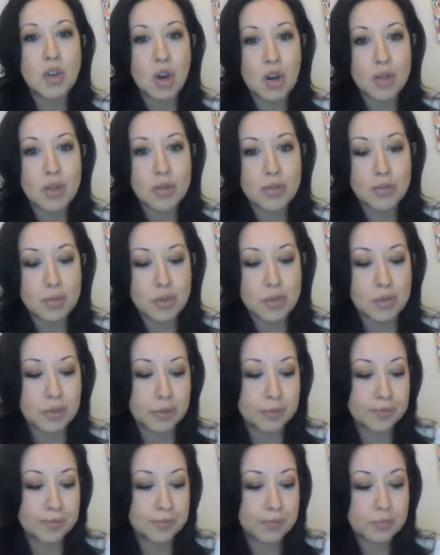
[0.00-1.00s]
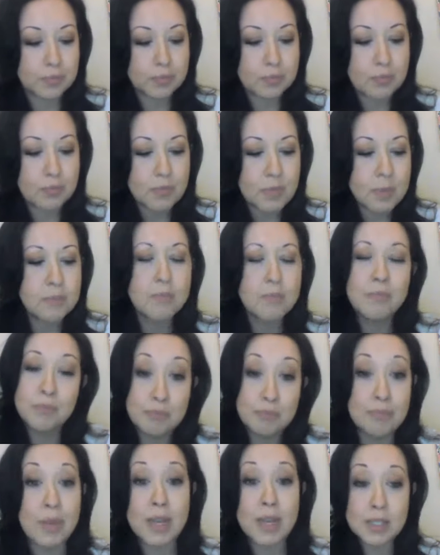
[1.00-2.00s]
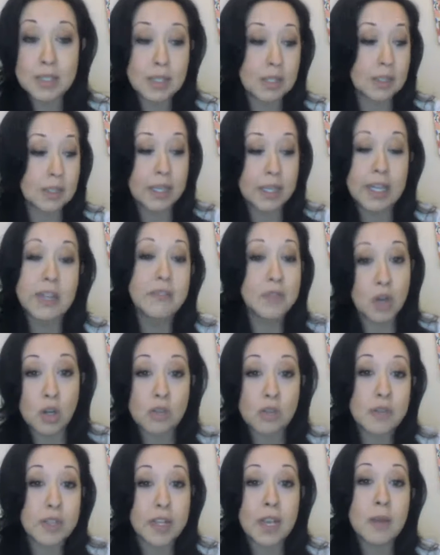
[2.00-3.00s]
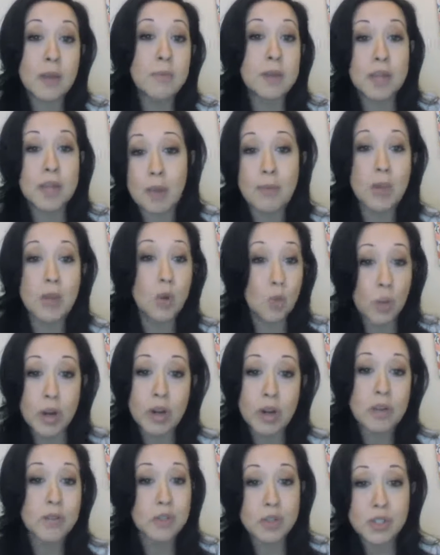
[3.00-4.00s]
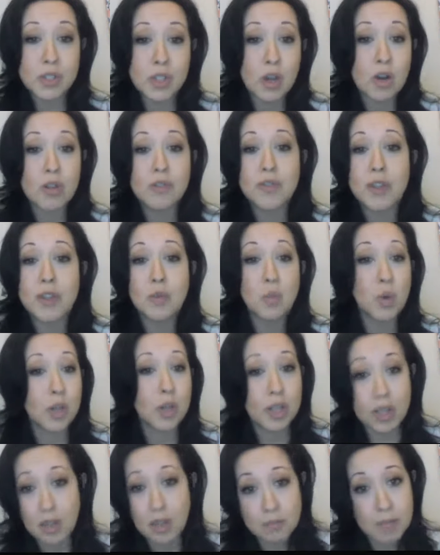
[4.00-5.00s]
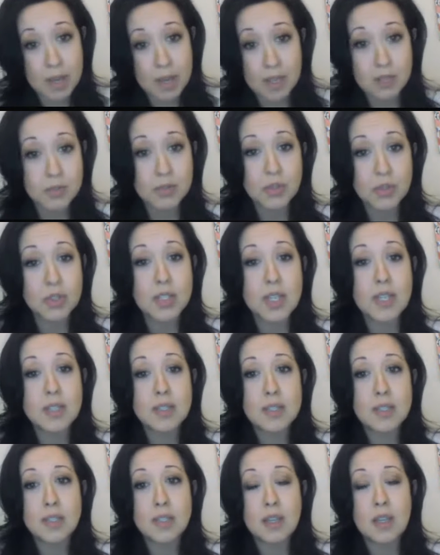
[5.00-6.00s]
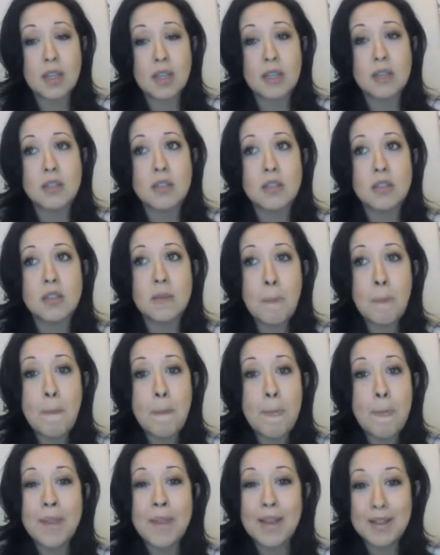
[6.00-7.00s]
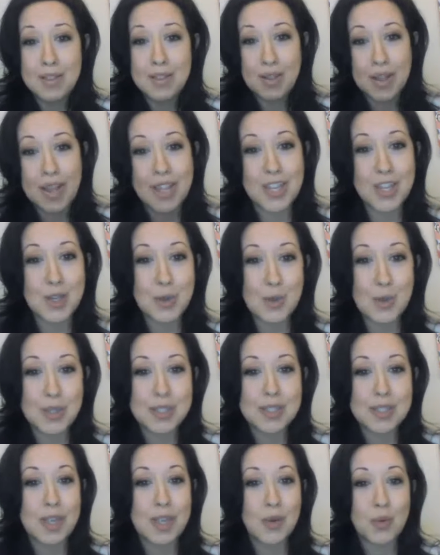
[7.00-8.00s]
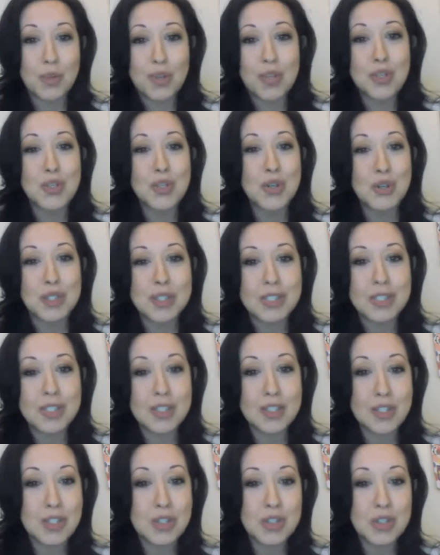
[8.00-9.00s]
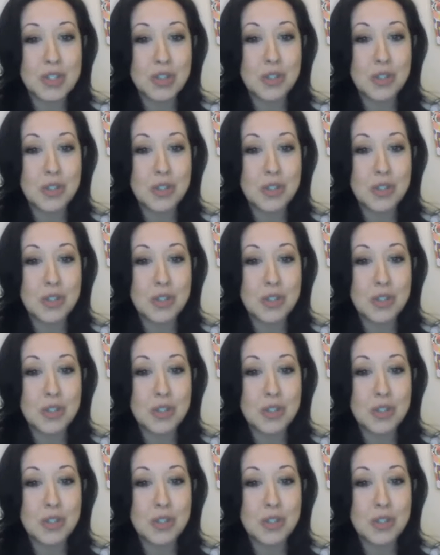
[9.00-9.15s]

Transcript: gone through, basically evolving and becoming aware of yourself and working on mindfulness. And like you had said with the journaling that you